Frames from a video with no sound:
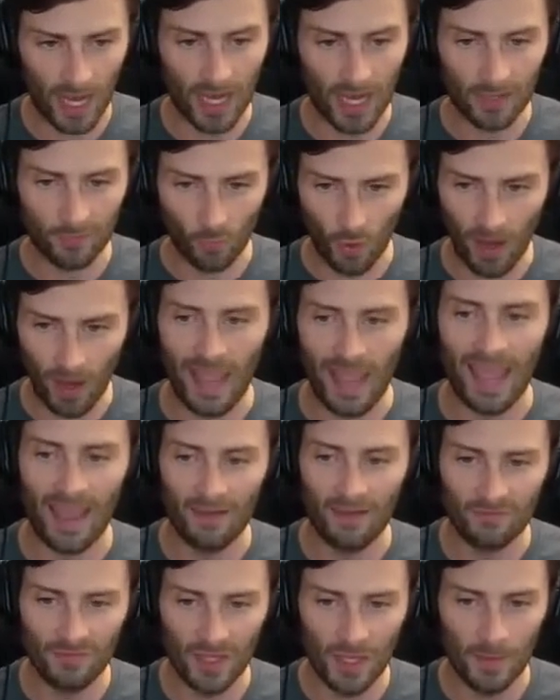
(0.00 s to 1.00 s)
kind of where I
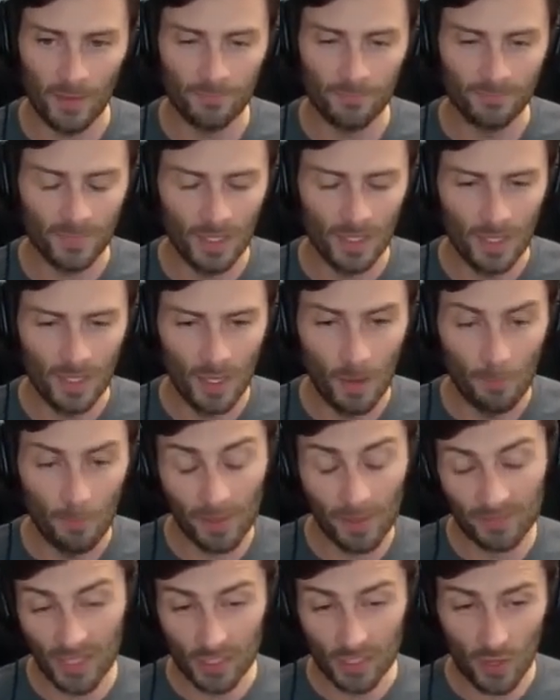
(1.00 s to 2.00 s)
have them,
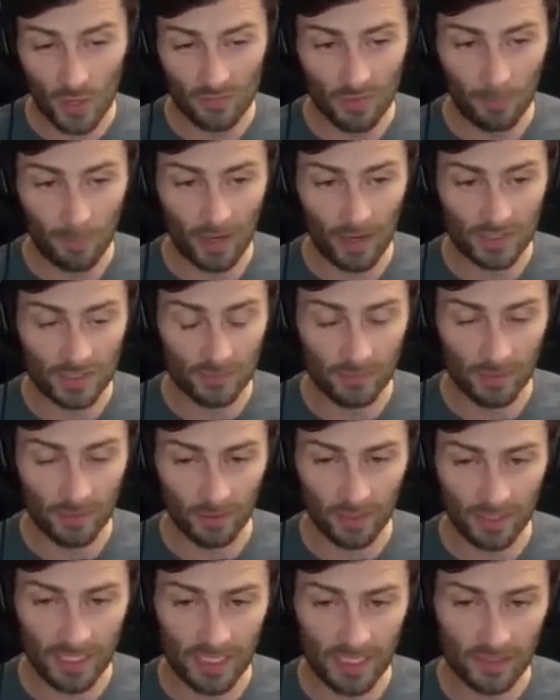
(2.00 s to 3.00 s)
but they do have the
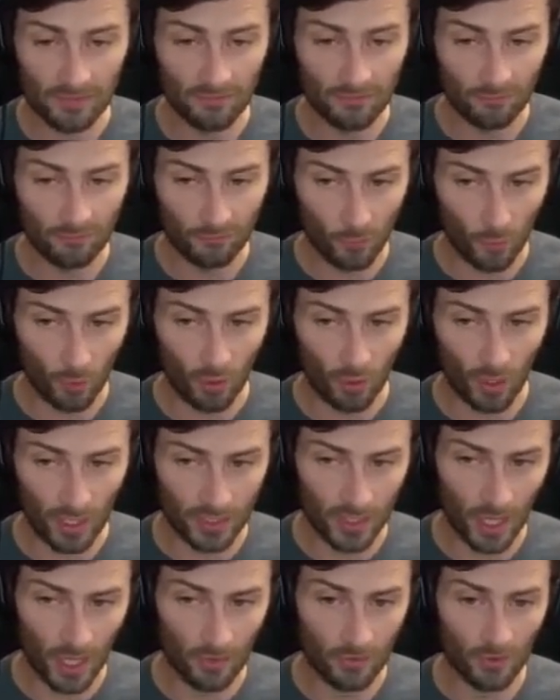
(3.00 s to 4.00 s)
possibility for
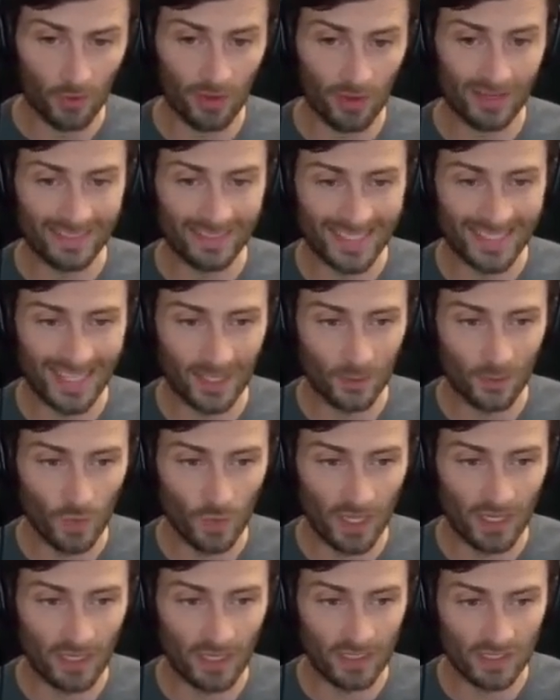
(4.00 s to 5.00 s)
another
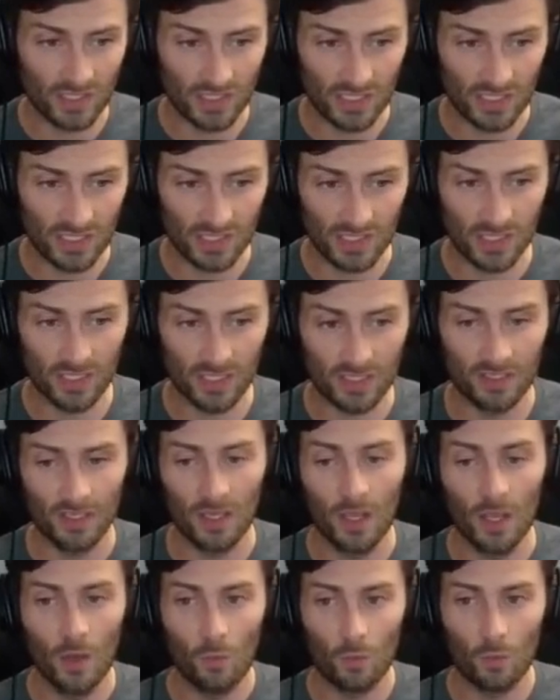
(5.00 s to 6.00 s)
10-win
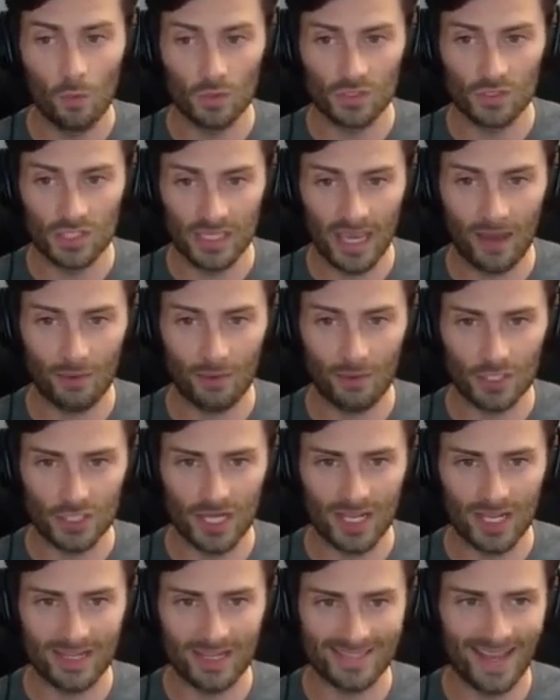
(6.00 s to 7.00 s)
season. We'll see how
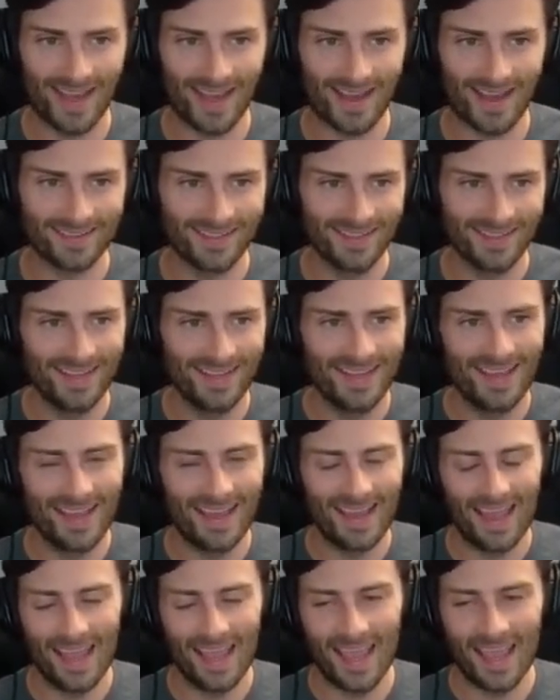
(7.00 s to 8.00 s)
it shakes out.
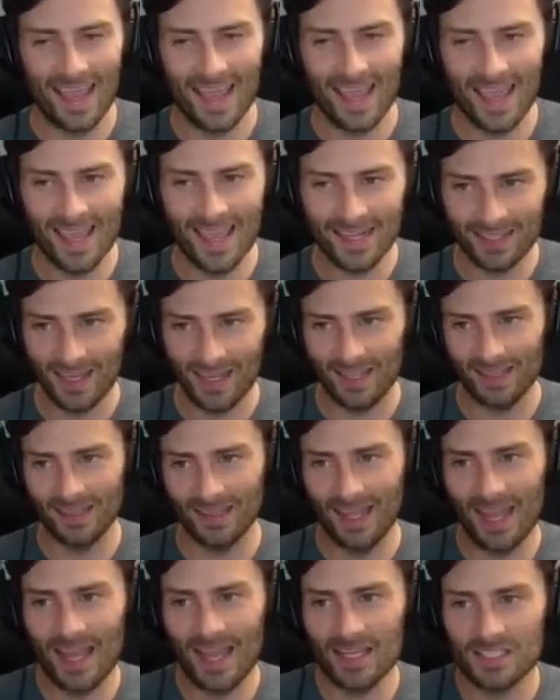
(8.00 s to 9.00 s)
And
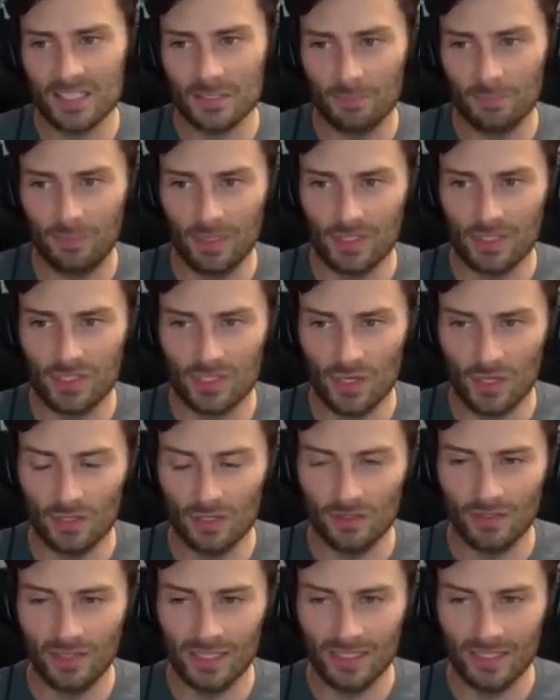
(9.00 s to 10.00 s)
last, but
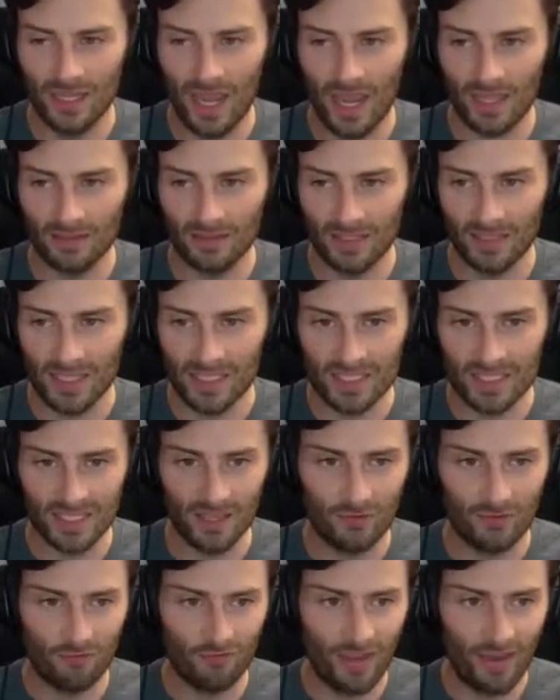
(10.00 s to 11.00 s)
certainly not
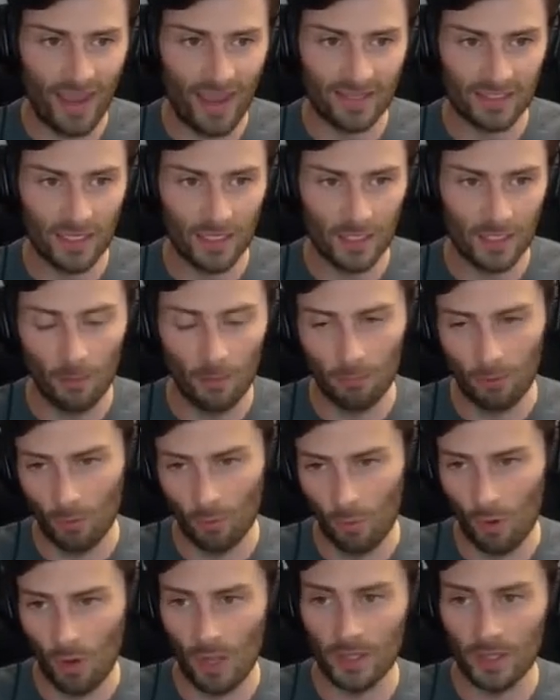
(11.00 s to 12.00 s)
least, in fact,
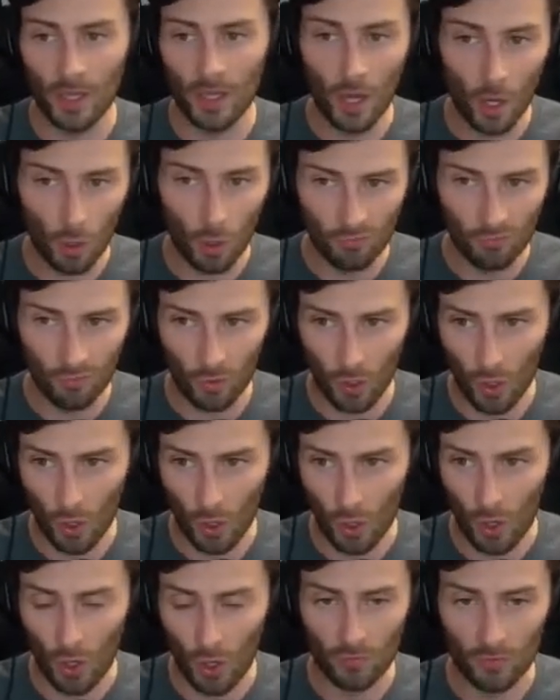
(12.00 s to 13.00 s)
number 1
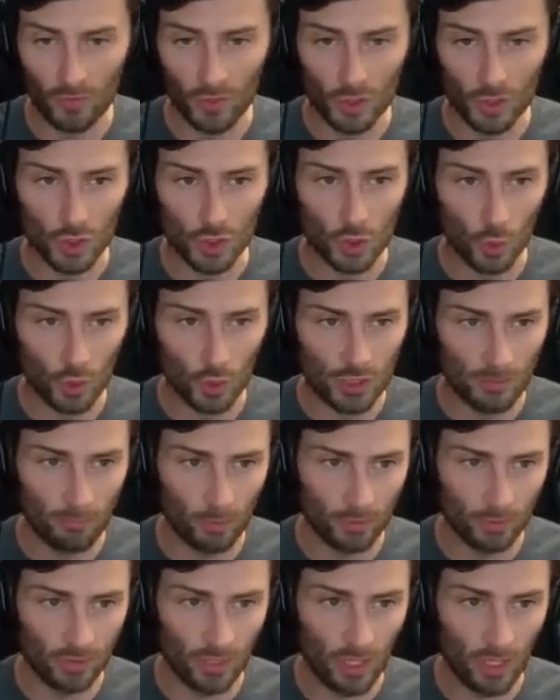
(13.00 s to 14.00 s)
overall, the
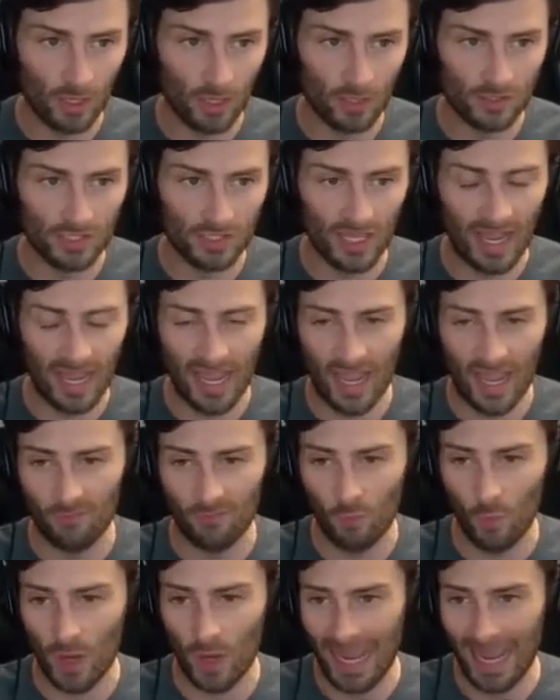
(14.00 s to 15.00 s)
Georgia Bulldogs
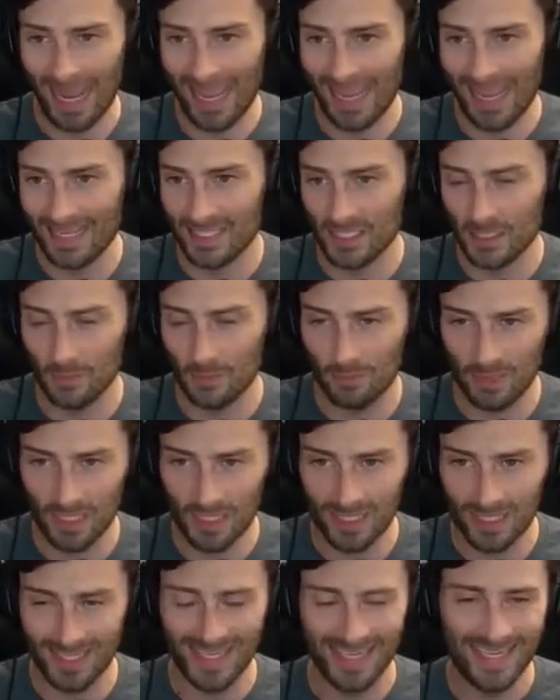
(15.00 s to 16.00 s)
have what has to
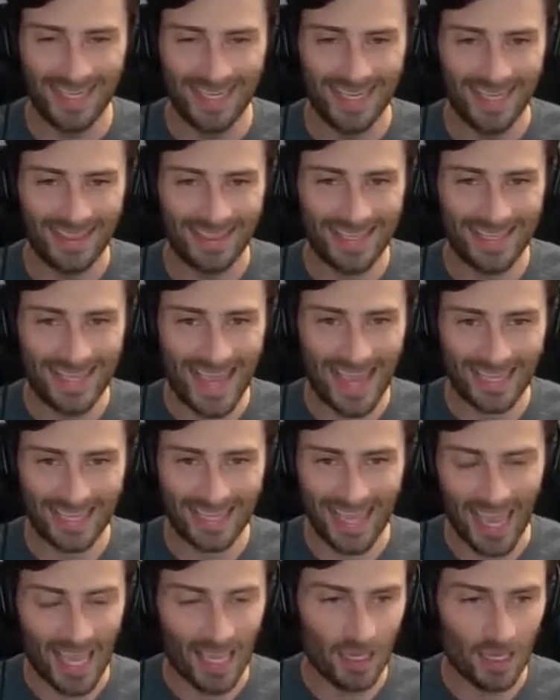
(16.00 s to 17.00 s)
be the
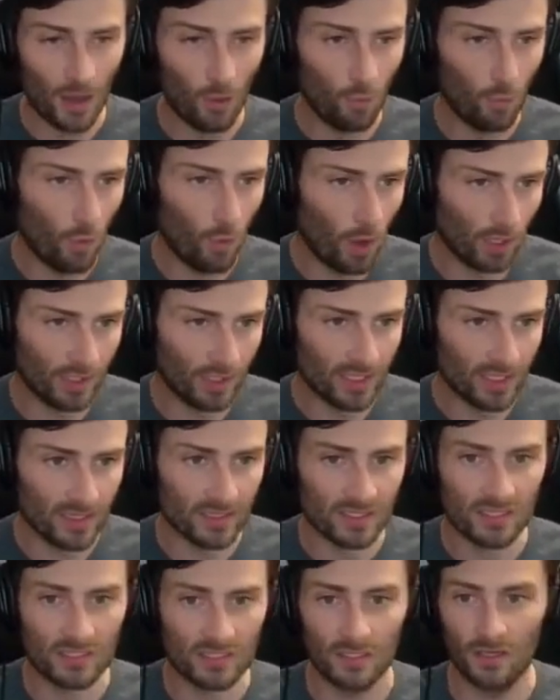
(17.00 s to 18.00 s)

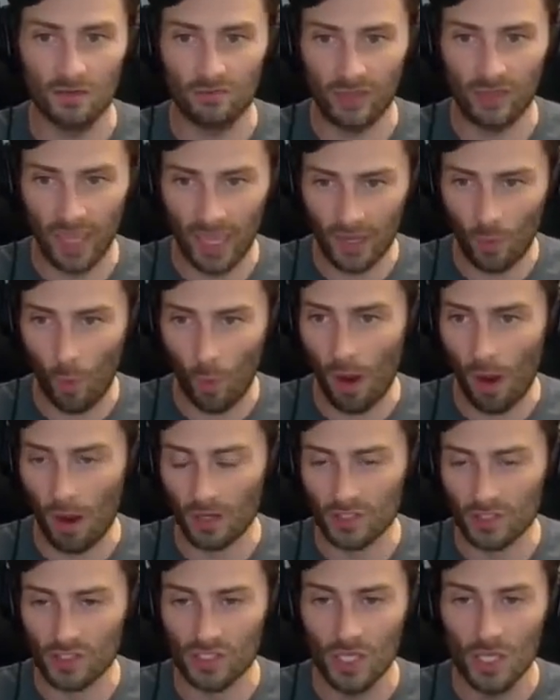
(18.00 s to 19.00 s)
cakewalkiest of
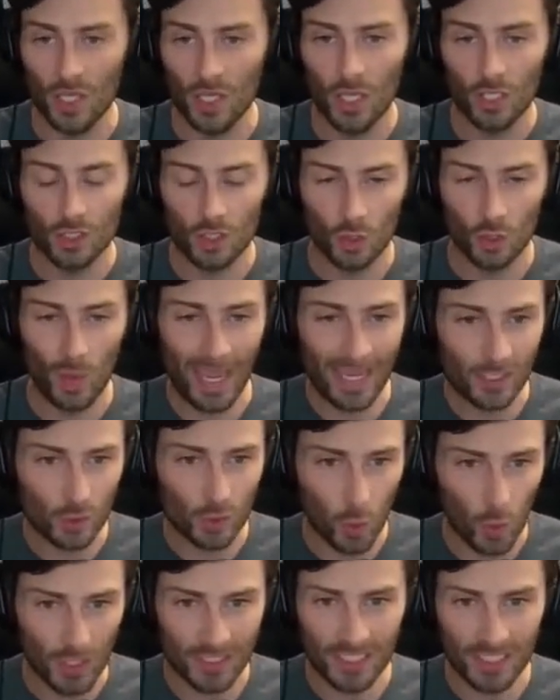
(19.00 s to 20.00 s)
cakewalks to
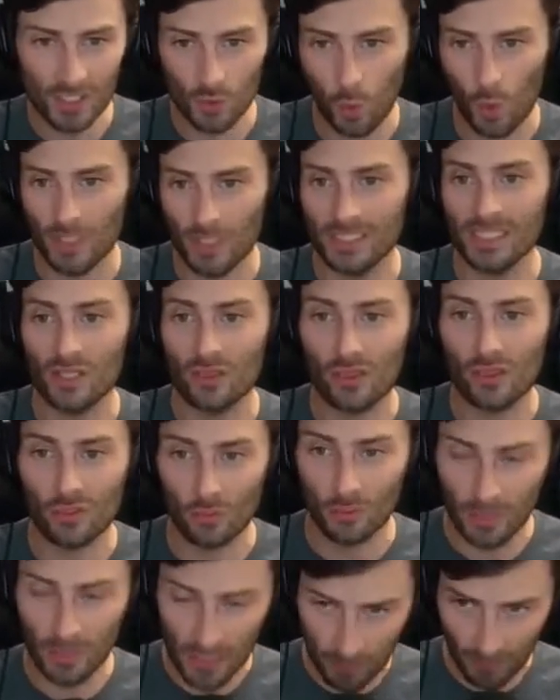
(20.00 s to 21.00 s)
a
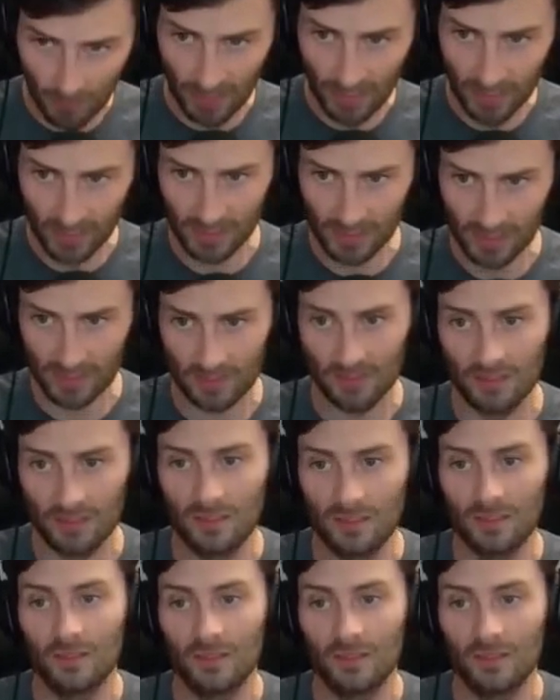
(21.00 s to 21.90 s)
2023 repeat